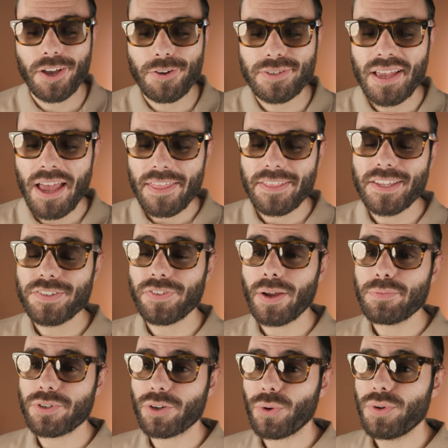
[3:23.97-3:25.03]
goes, these
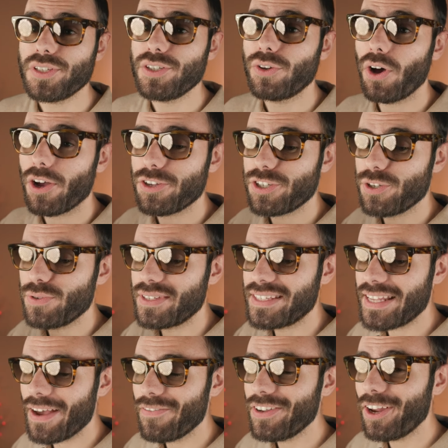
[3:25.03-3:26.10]
frames are going to cost you
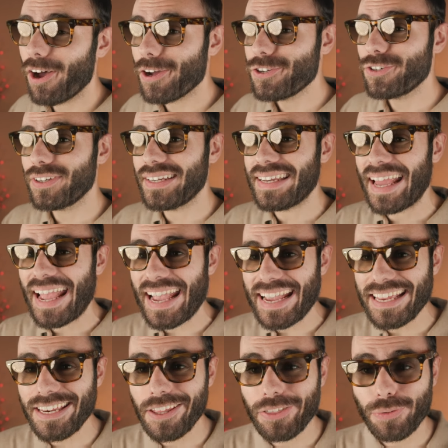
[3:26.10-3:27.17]

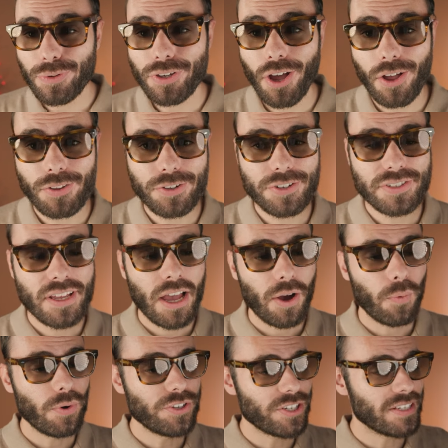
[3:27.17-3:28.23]
$783,
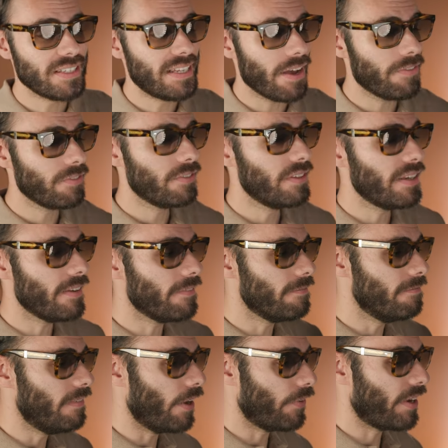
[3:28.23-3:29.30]
which is definitely
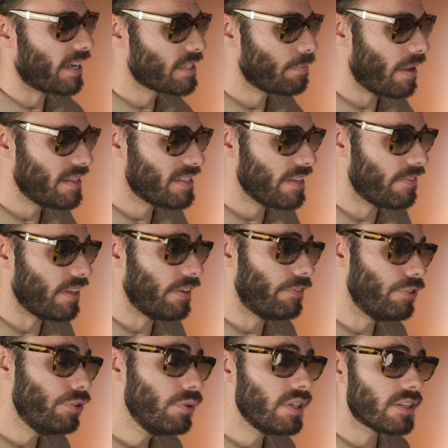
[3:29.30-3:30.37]
very expensive. And if
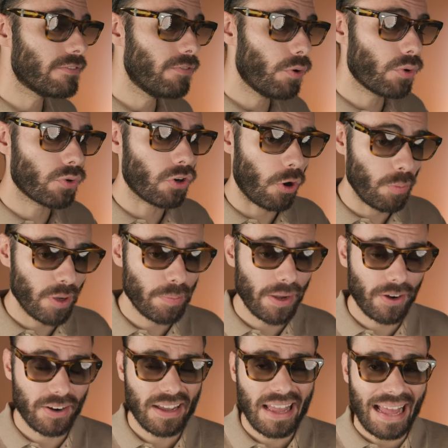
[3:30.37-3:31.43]
you do get the photochromic
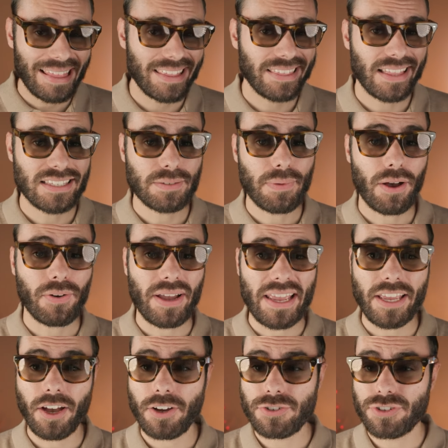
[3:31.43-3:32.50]
pair, I think that's about
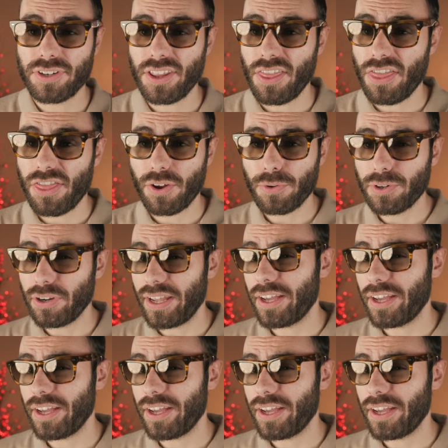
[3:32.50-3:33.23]
$830 or